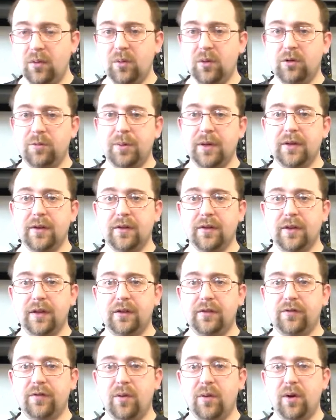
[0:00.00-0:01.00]
or spend at
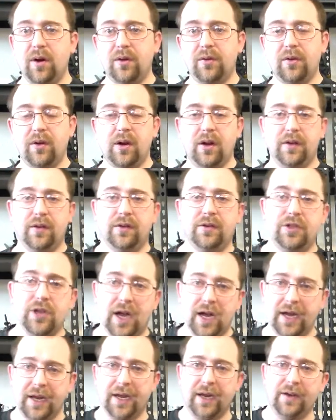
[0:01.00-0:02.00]
least 400 on
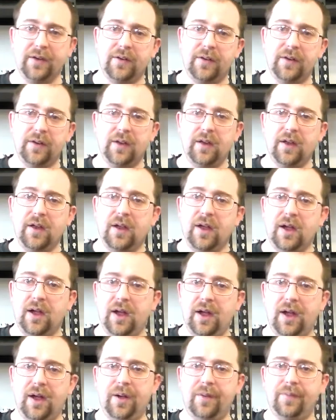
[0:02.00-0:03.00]
Giant.
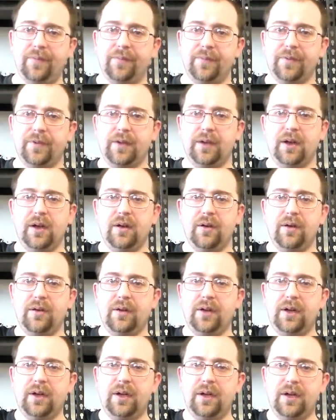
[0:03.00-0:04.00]
Um, you
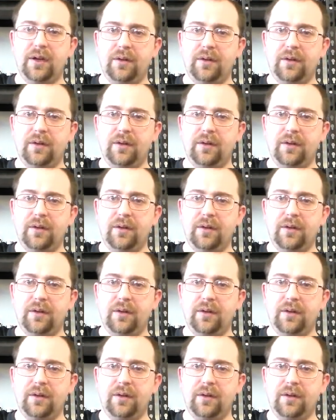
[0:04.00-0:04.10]
know,